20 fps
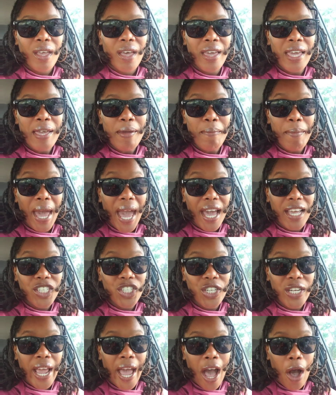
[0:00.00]

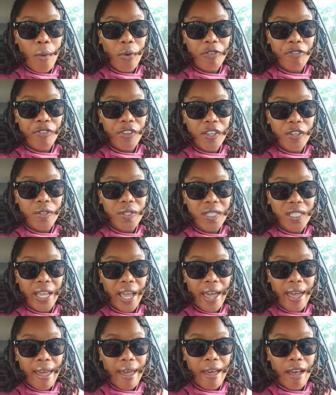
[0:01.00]
imagine how it feels to
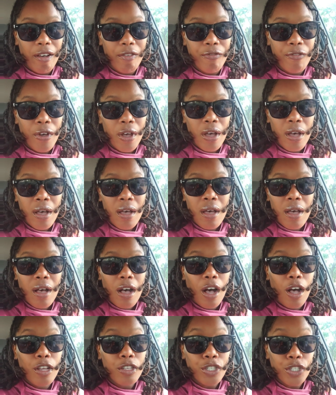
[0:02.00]
have
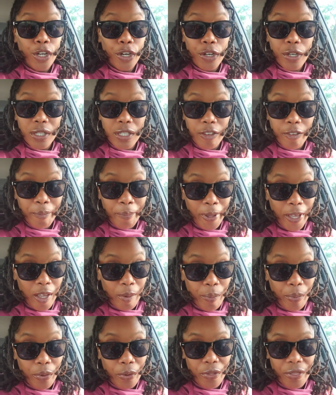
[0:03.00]
a circle of
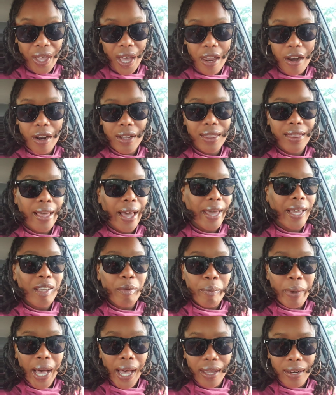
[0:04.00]
people that are
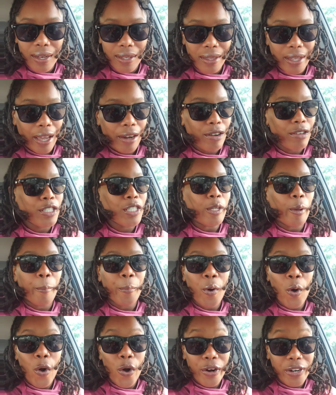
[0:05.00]
like-minded, that are
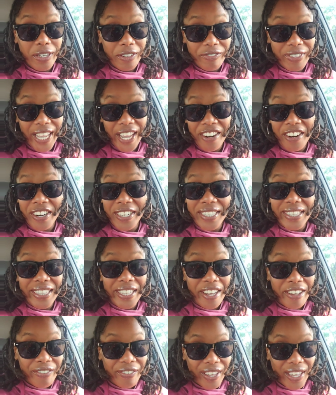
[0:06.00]
supportive, that are
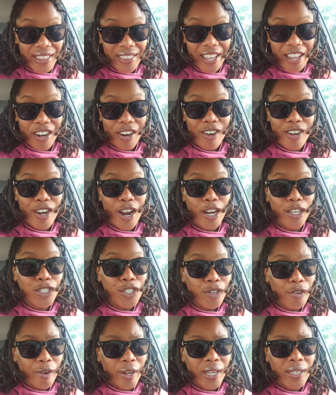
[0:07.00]
loving, that are
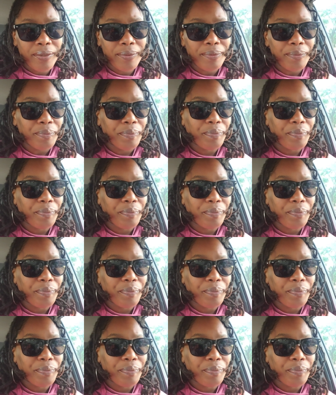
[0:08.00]
nurturing,